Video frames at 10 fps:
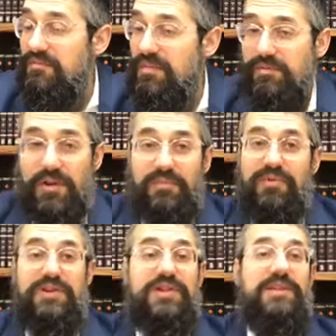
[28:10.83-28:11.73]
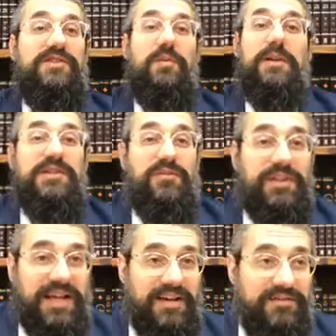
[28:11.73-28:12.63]
People don't appreciate so much of
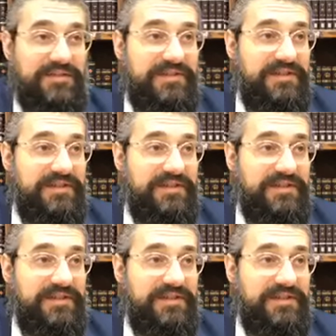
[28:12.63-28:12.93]
what they have.